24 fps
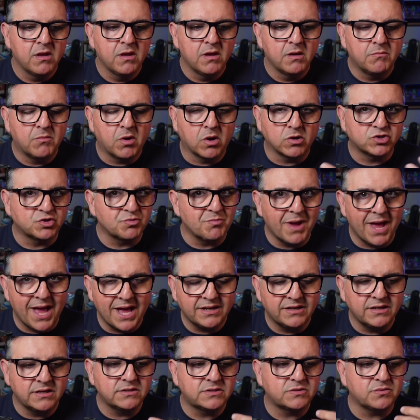March
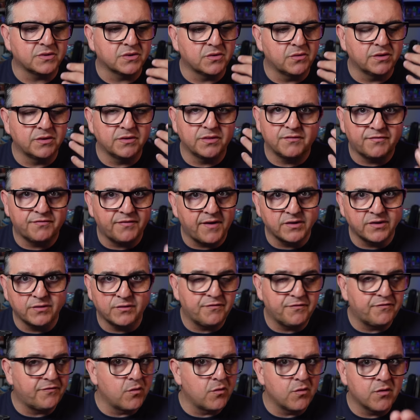Madness, we're going to the Final
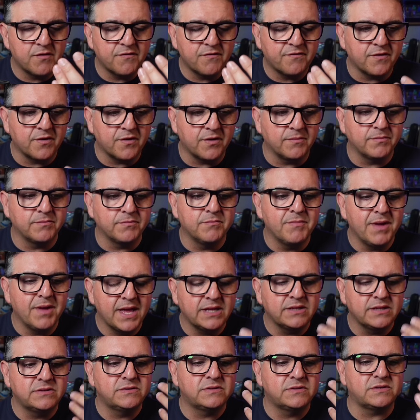Four for
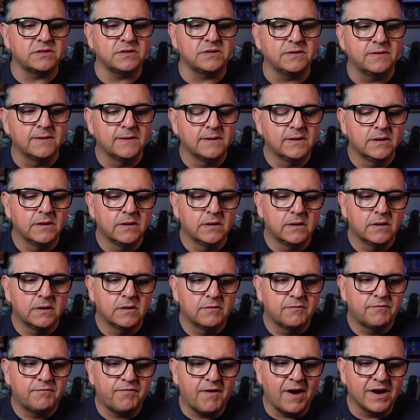men's and
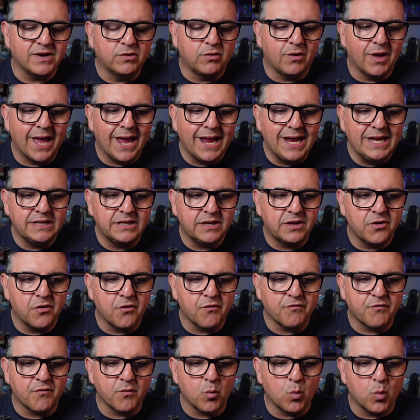Final Eight here
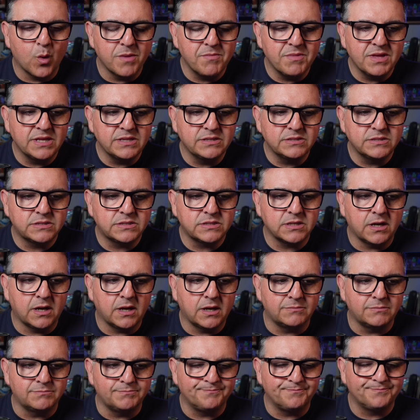for women's. I
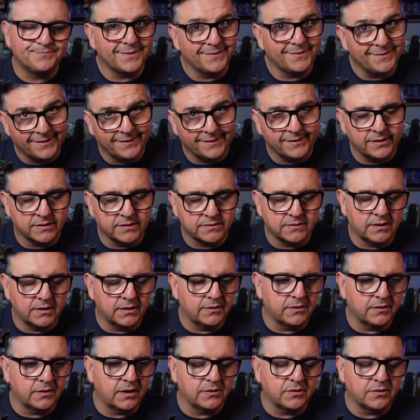
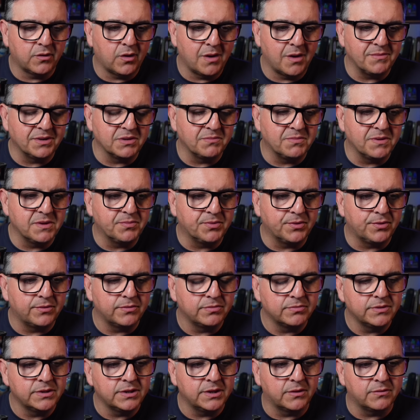don't know how many people,
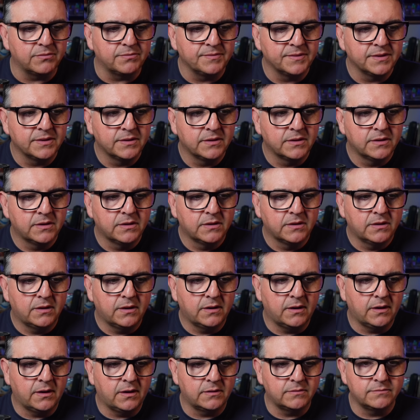
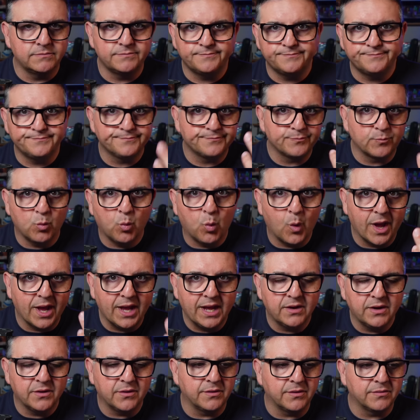
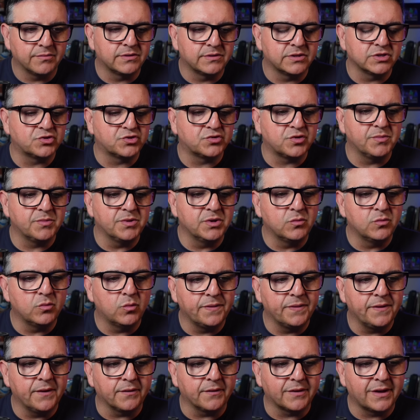weigh or distribute
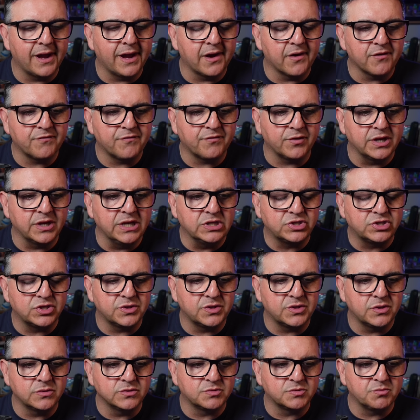their care for each of
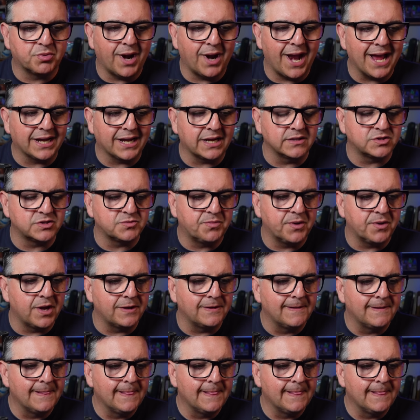those brackets, but